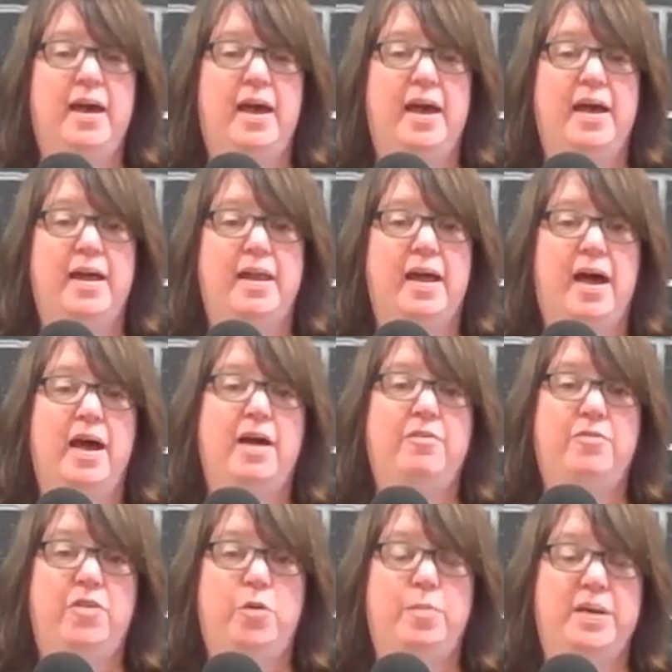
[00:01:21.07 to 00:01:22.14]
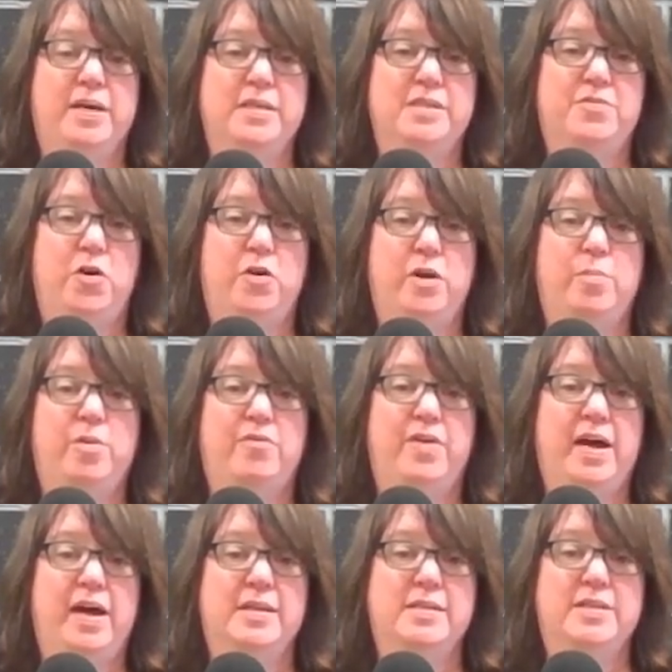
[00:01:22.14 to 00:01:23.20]
And I vote because voting
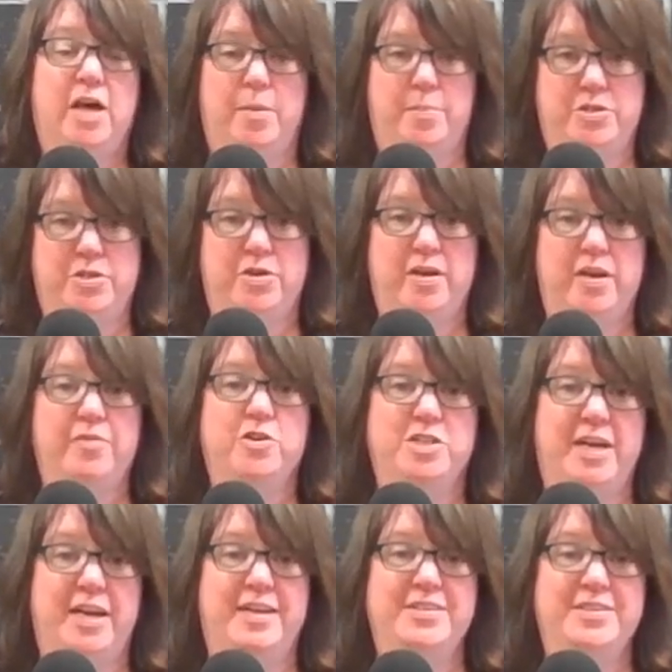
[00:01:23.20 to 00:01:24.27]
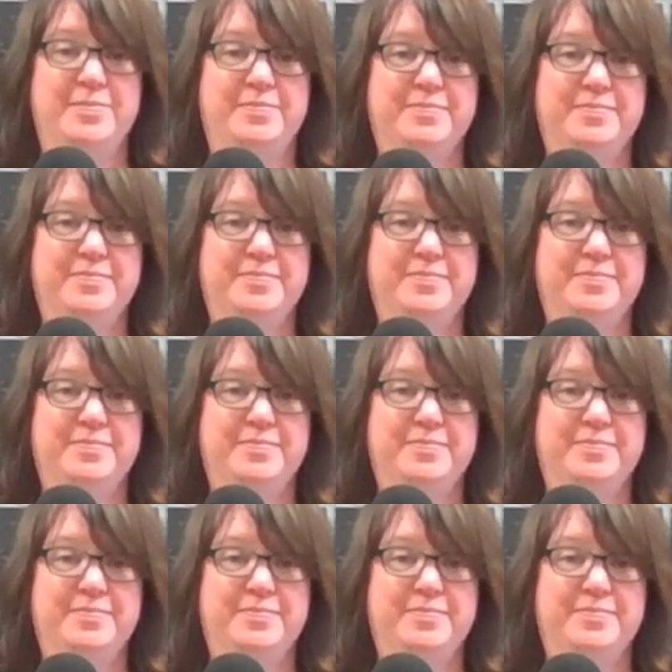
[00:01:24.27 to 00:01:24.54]
provides the opportunity for change.